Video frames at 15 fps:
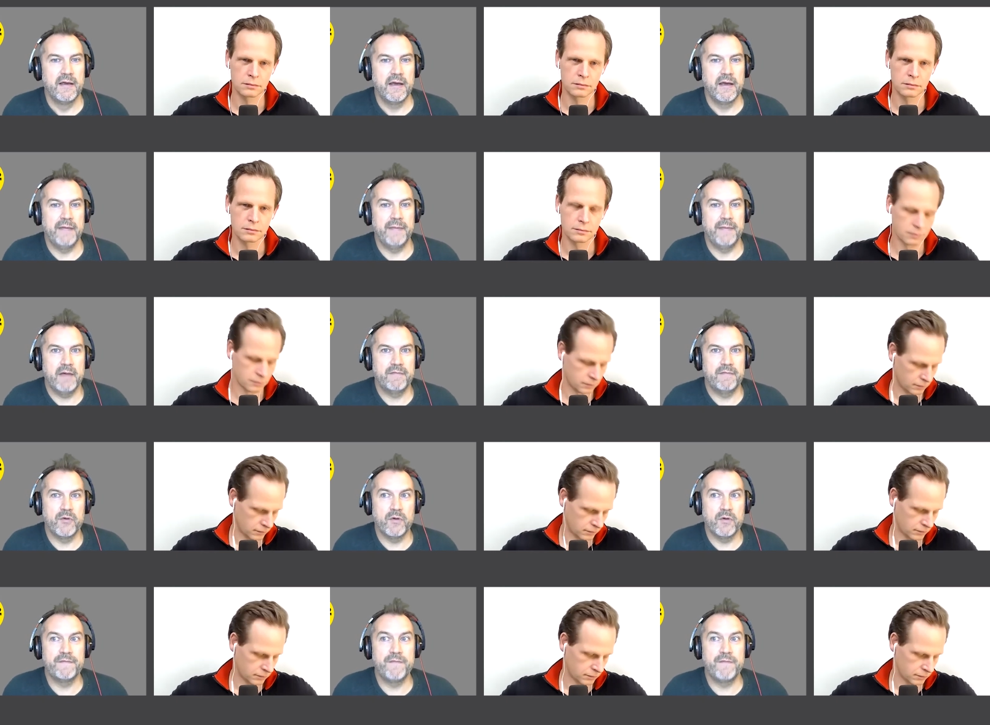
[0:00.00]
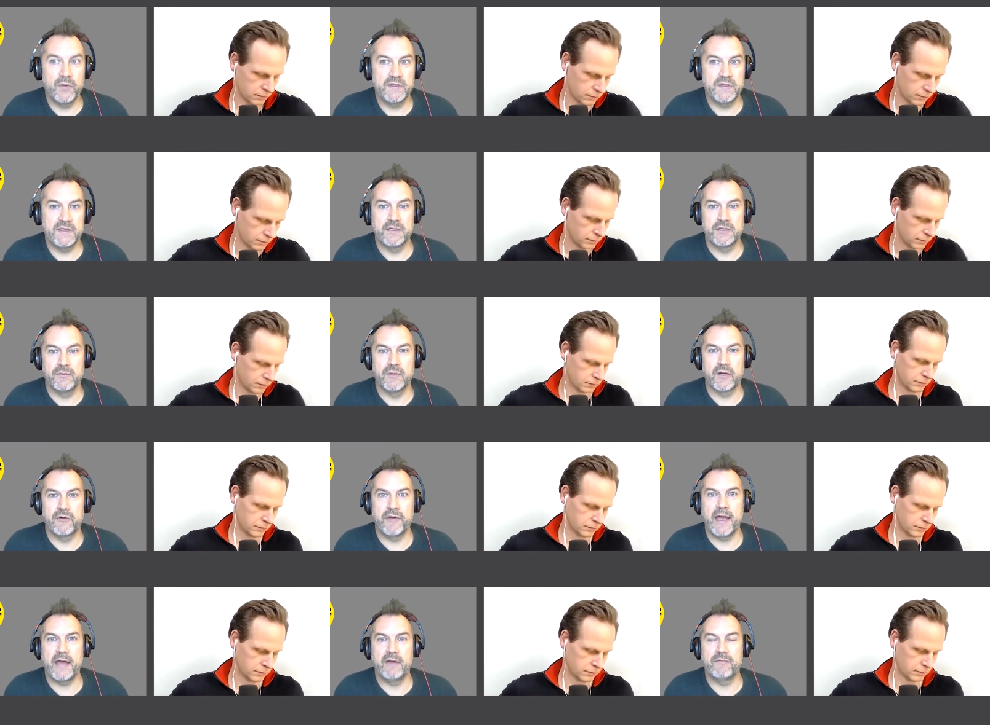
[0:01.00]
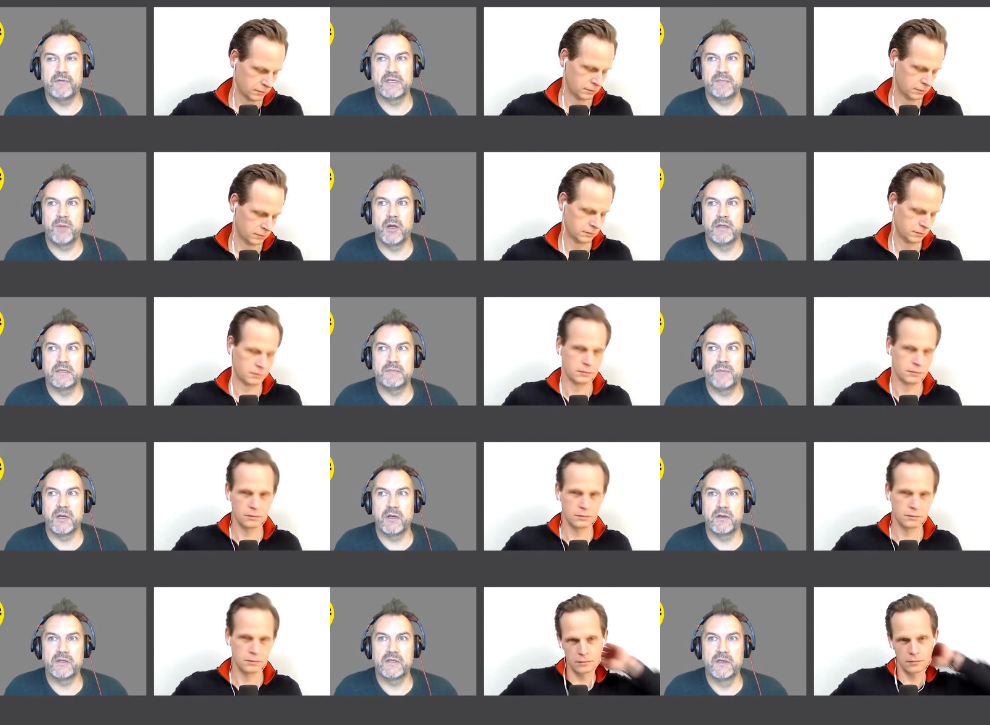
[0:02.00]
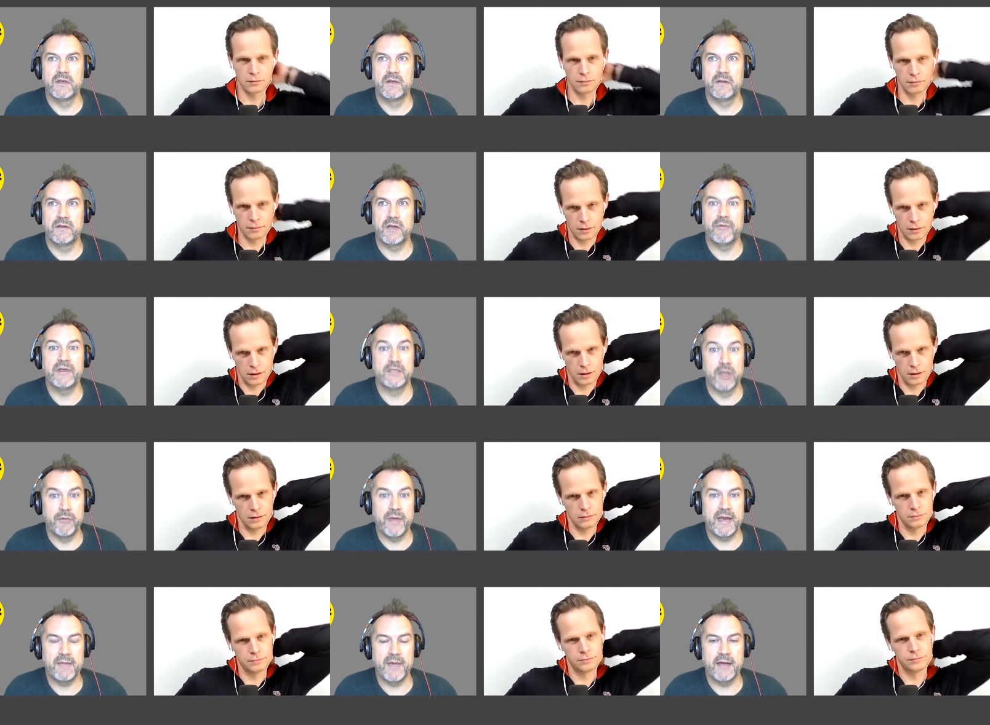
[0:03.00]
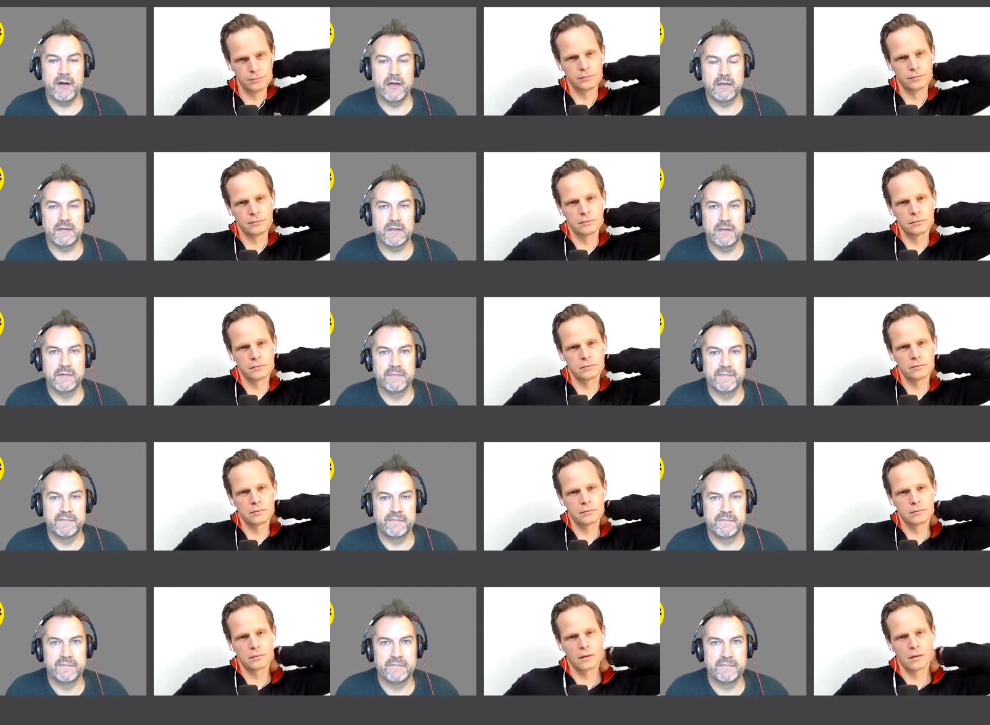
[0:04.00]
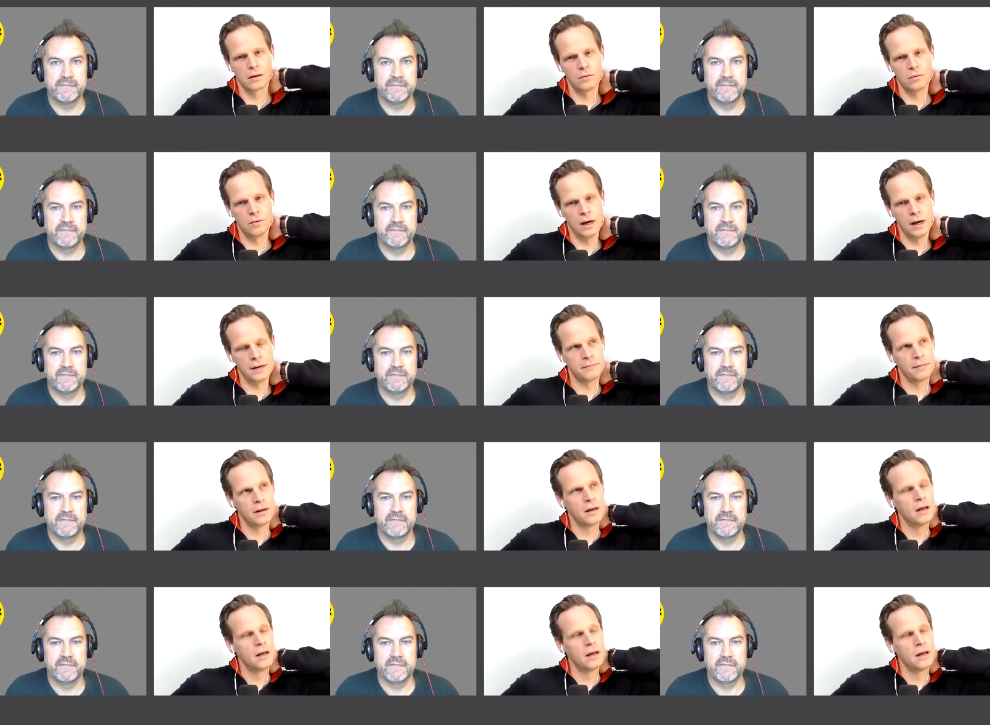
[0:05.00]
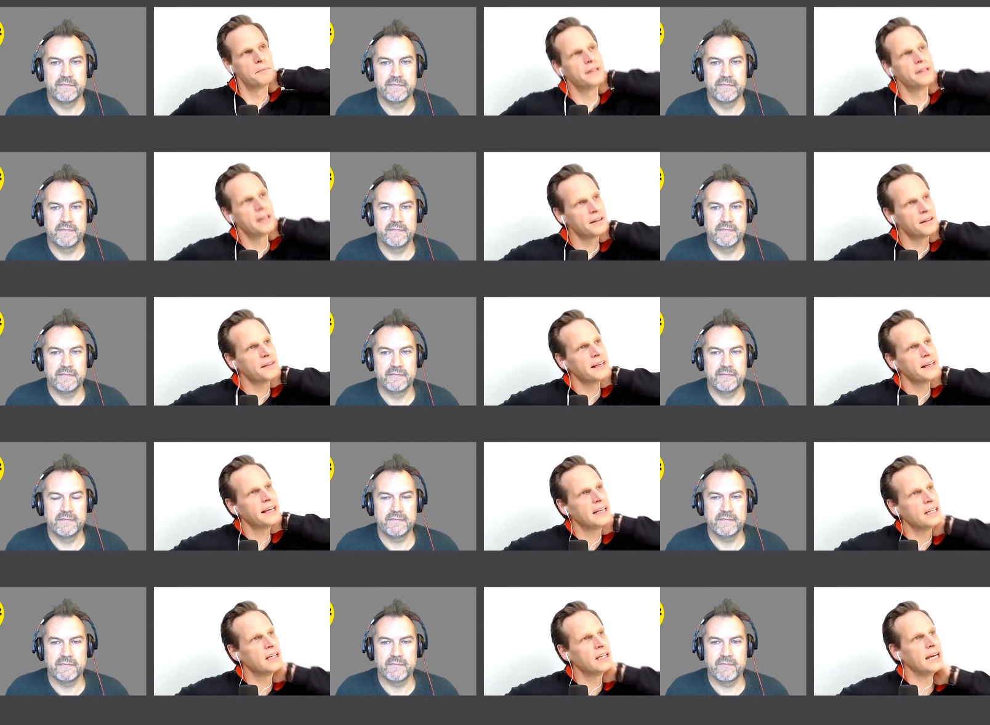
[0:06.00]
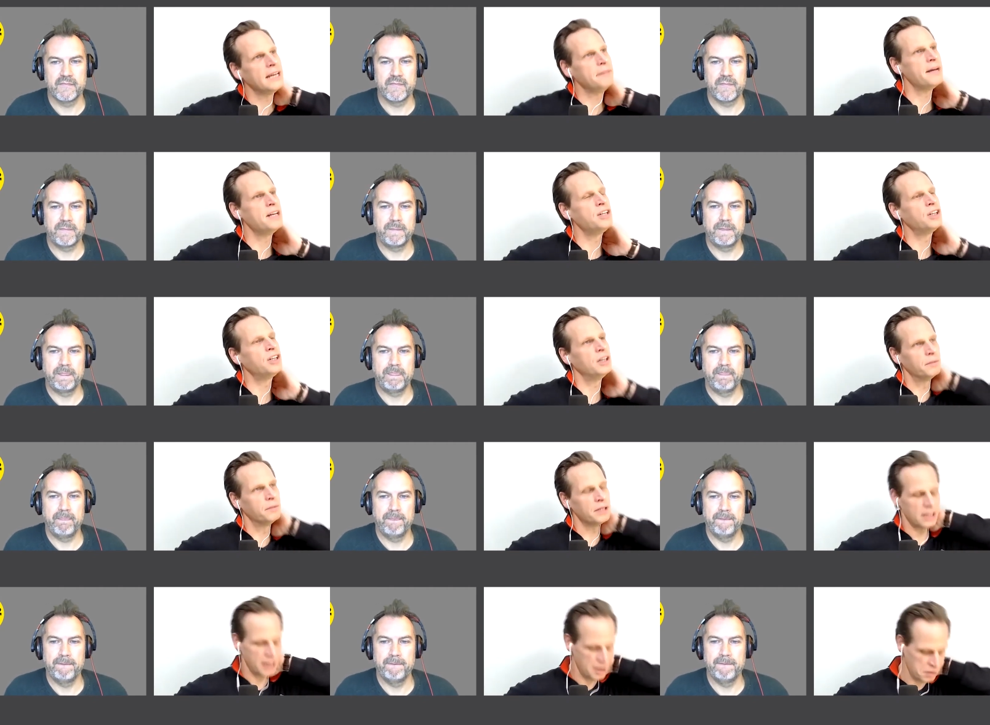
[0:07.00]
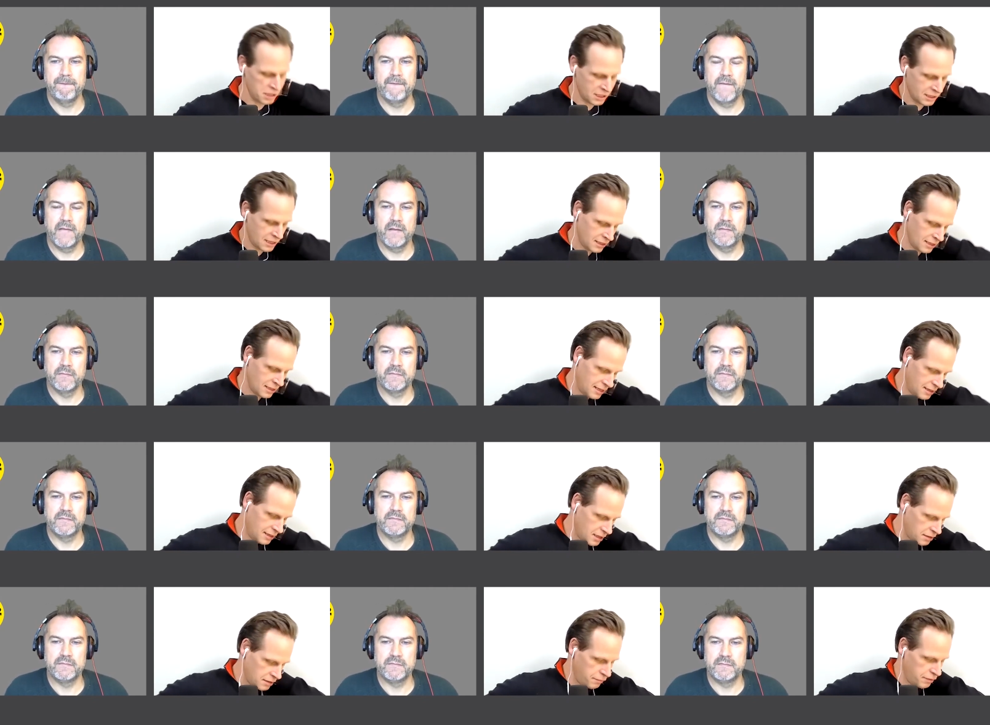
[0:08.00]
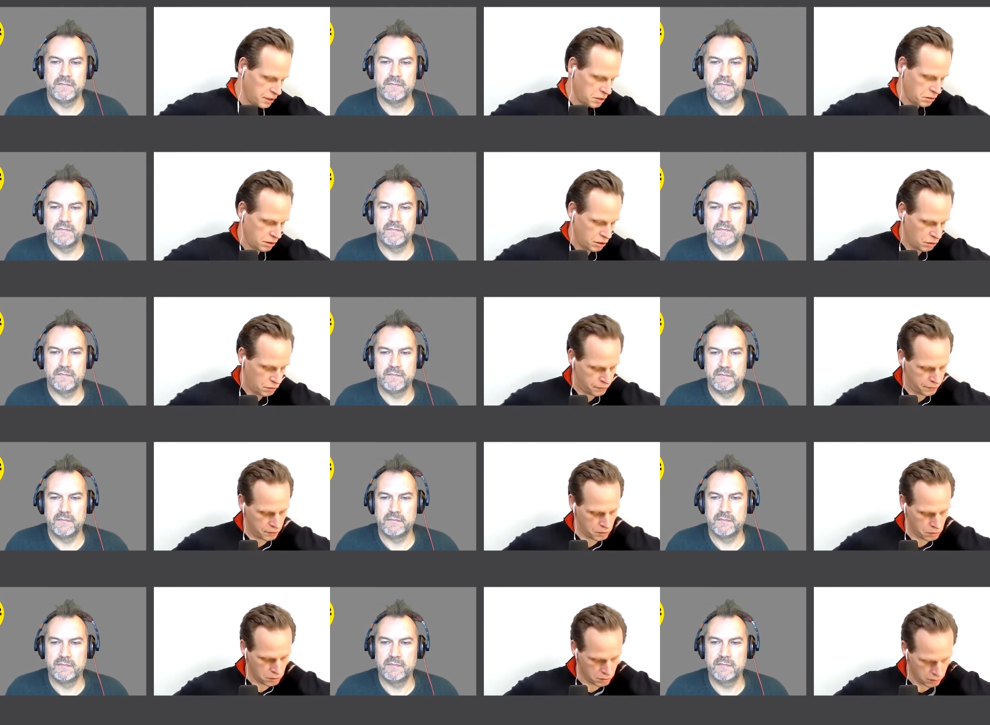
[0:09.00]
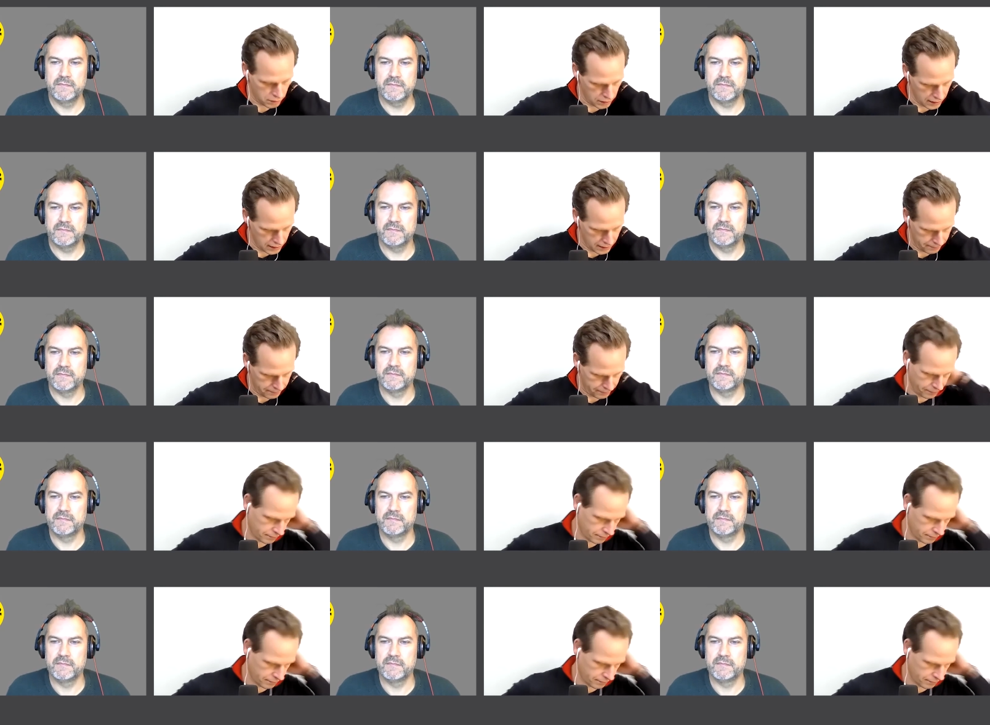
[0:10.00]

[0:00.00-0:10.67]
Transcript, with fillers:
Speaker 1: And therefore, you're forced into a creative response because there is no ready-made answer.
Speaker 2: Right. But the other thing he he mentioned, which I noticed doesn't doesn't feature in your four um,